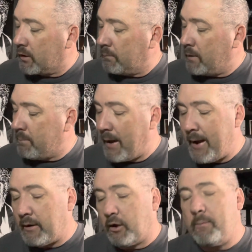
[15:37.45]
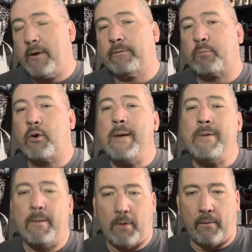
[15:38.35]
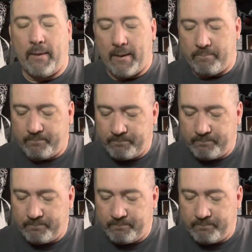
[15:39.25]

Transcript: to be paying a little bit of a premium on that.